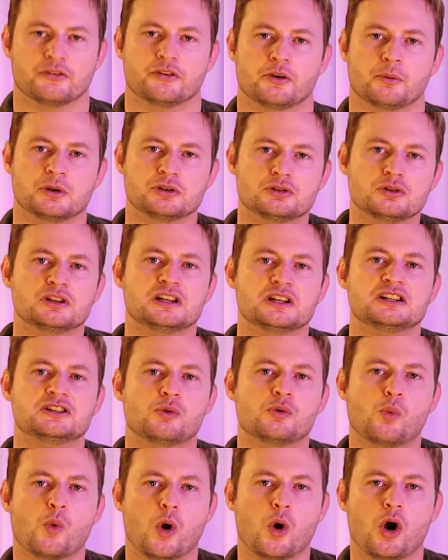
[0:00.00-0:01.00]
So we do need to
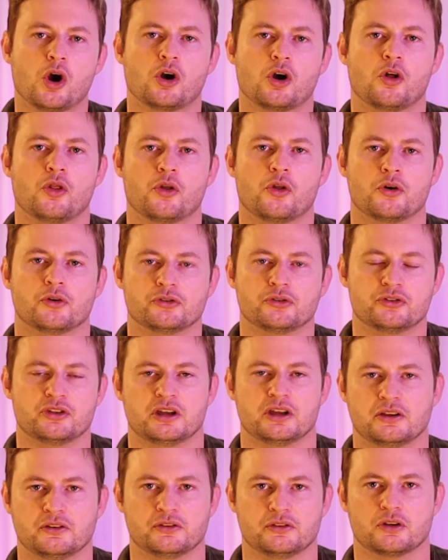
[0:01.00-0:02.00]
work on those
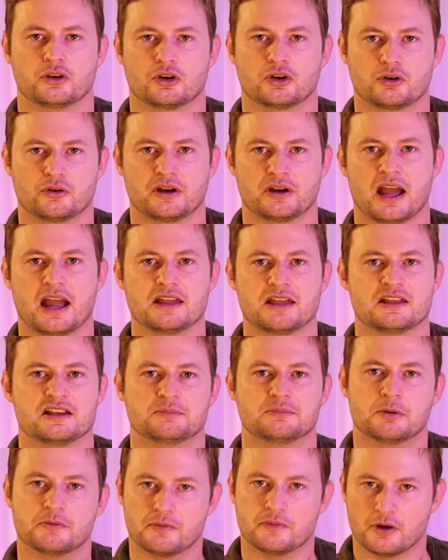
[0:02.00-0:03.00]
things that create these
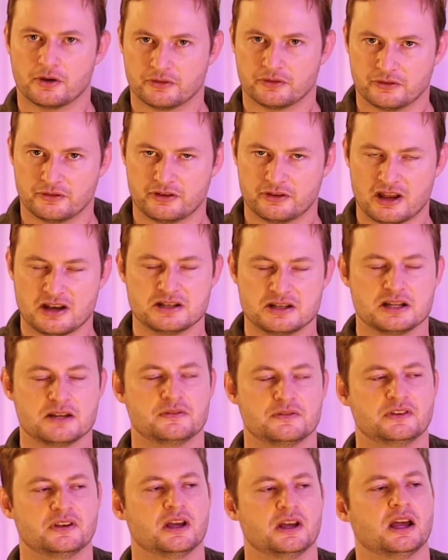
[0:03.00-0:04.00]
perverse
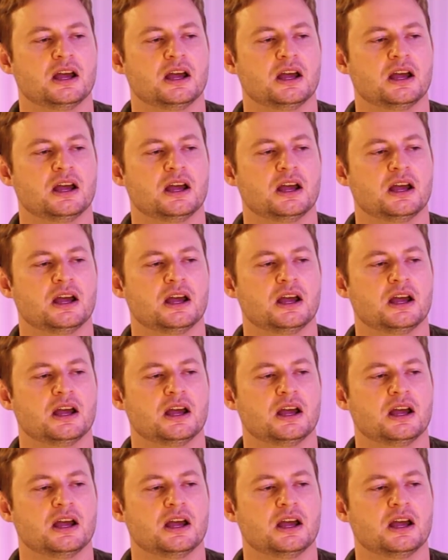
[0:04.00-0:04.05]
incentives